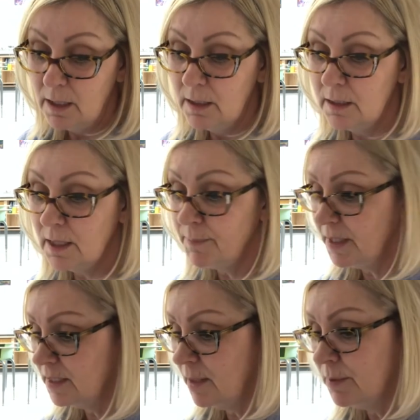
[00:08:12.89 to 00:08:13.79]

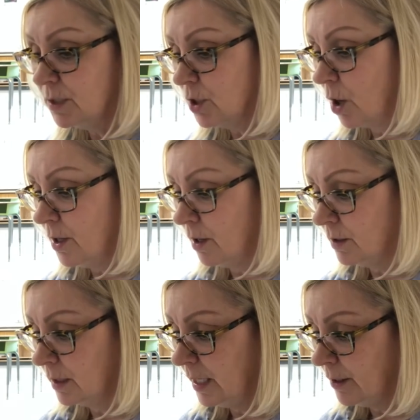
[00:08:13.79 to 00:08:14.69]
Something seemed to dawn on
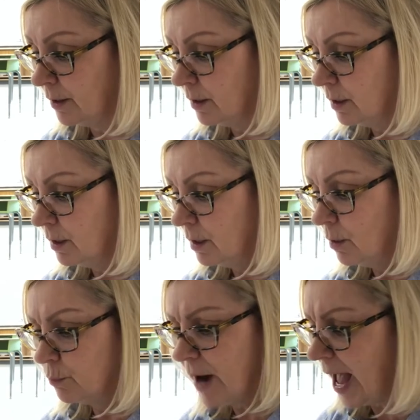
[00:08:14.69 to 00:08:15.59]
the leader.
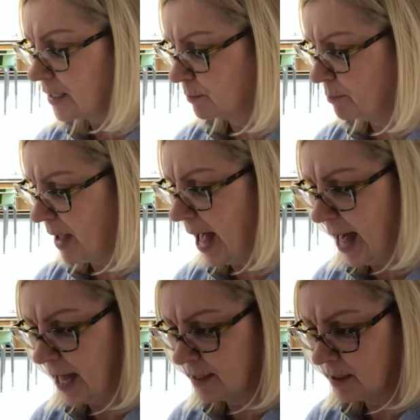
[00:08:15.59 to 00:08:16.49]
Rat
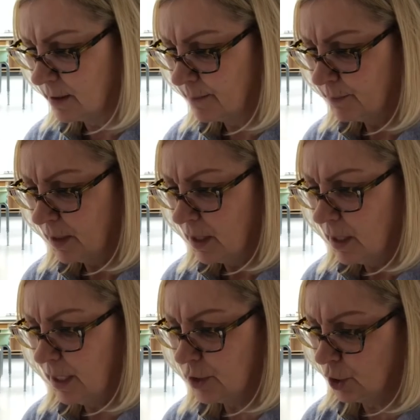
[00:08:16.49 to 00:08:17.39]
bad.
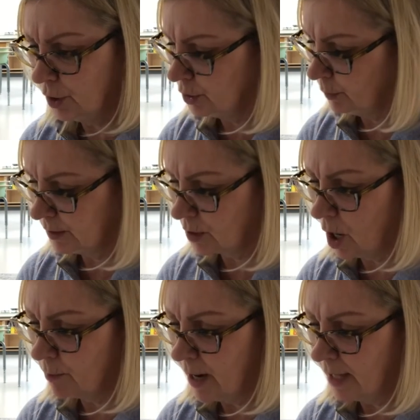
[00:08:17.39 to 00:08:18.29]
It turned to its
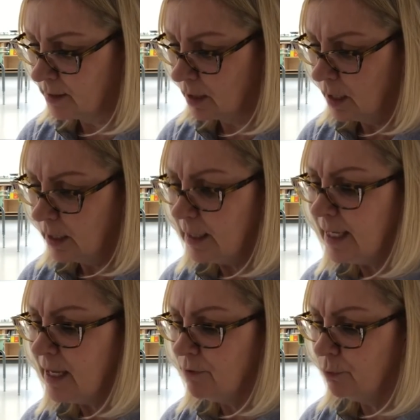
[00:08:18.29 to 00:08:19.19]
comrades.
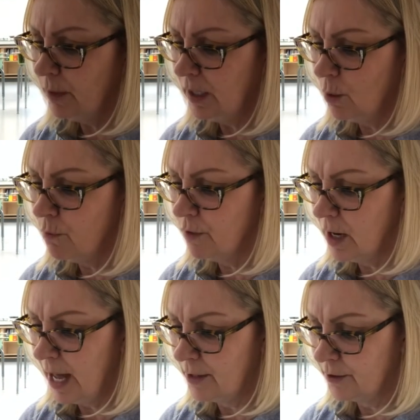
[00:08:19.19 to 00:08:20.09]
Leave we
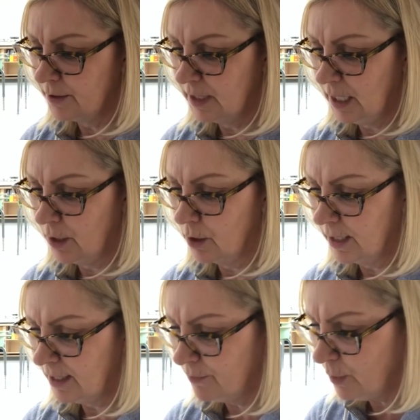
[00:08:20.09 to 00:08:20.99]
Overlanders here,
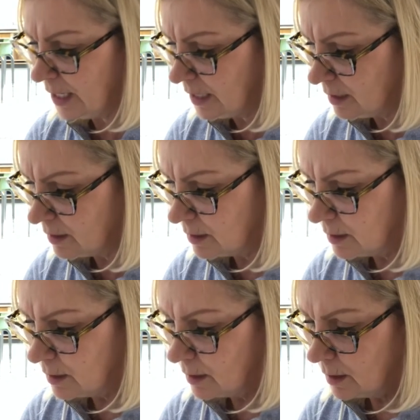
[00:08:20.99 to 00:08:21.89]
leave we?
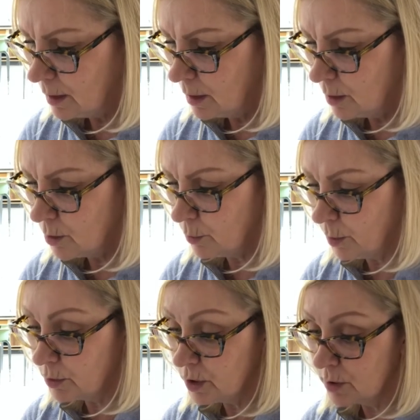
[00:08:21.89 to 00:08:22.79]
The
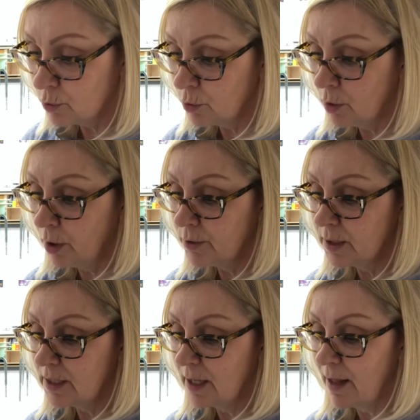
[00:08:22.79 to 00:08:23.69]
roaches drew
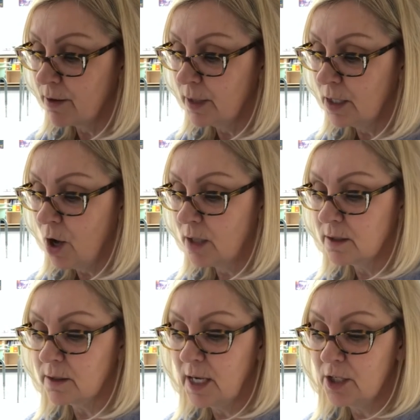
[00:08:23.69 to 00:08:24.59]
closely together in
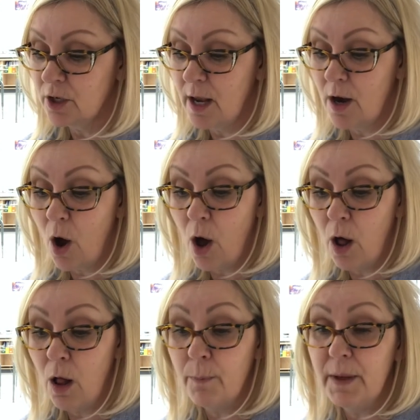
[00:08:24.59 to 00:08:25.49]
consultation, and
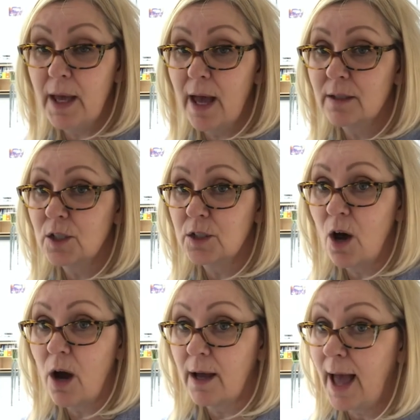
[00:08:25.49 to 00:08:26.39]
all began to
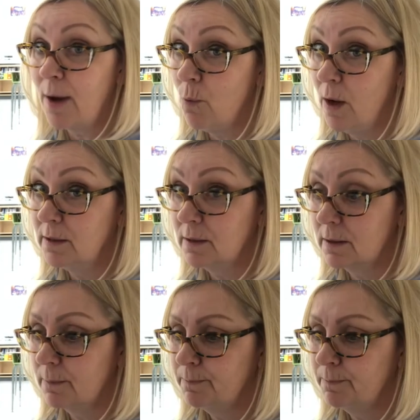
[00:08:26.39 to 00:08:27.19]
talk at once.